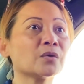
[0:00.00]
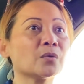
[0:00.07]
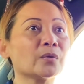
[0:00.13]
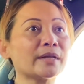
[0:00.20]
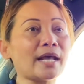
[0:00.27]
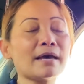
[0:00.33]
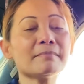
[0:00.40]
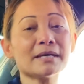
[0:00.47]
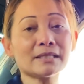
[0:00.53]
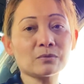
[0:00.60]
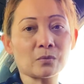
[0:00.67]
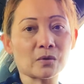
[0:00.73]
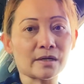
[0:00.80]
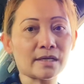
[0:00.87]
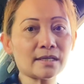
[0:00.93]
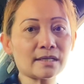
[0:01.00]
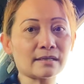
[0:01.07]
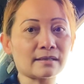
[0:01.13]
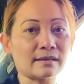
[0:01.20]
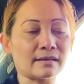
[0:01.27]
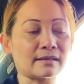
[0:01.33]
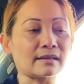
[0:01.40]
when I'm at work
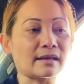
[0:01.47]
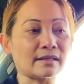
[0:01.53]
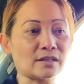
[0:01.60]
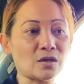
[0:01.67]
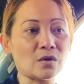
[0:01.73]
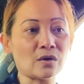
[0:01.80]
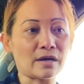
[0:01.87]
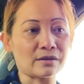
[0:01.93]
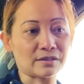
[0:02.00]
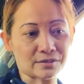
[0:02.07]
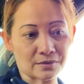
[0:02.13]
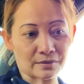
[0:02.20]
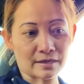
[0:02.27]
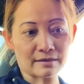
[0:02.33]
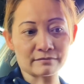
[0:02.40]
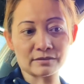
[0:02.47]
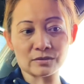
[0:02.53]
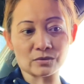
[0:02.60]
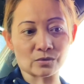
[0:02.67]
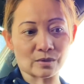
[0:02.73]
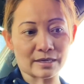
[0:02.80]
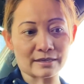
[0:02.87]
and I know I don't have to
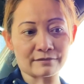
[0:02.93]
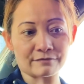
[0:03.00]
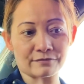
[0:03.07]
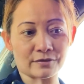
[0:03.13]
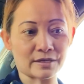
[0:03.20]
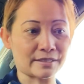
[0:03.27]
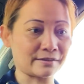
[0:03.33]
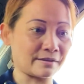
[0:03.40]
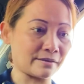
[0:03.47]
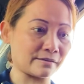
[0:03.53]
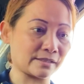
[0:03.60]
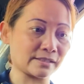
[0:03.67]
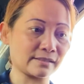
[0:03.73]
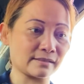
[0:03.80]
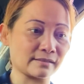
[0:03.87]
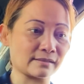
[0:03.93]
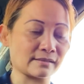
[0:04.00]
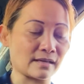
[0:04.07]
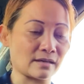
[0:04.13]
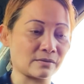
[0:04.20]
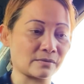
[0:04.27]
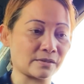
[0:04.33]
drive for another 6
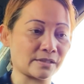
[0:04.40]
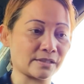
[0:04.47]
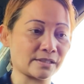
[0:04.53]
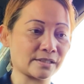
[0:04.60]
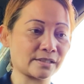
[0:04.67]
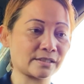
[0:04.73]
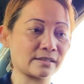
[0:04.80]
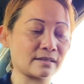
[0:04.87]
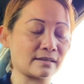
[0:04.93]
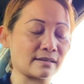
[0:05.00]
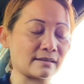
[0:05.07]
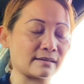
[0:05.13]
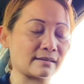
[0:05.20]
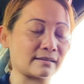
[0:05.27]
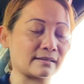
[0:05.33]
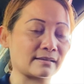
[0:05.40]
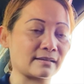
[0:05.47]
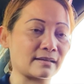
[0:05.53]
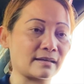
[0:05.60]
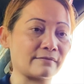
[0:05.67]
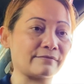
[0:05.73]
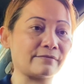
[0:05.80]
hours
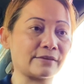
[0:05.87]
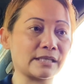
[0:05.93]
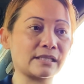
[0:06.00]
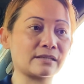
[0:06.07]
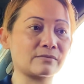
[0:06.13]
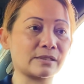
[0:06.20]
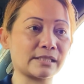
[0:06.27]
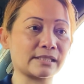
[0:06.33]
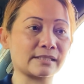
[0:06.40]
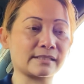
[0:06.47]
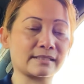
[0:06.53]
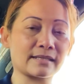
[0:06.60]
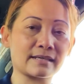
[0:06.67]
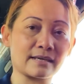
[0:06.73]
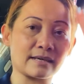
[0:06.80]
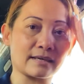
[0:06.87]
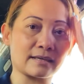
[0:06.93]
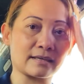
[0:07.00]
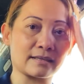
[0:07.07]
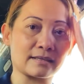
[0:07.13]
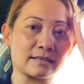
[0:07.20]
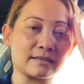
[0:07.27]
and I'm feeling really sick, I
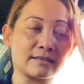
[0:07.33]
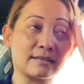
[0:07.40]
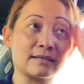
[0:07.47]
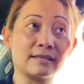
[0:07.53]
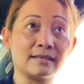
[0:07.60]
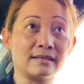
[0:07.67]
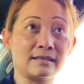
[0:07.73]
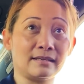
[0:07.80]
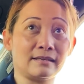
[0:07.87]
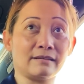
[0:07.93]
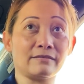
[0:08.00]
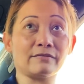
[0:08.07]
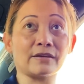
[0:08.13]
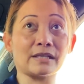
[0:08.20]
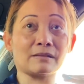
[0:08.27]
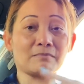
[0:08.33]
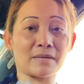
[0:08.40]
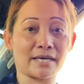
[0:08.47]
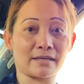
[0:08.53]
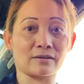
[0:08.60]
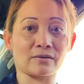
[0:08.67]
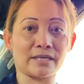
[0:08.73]
can feel
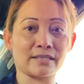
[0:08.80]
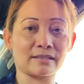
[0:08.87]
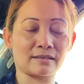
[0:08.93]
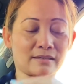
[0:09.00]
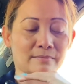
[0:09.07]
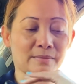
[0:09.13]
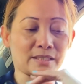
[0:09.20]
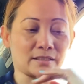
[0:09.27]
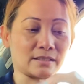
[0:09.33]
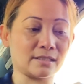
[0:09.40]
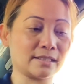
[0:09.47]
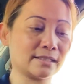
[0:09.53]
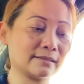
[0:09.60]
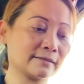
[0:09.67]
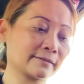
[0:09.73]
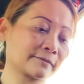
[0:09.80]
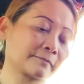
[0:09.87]
migraine coming on.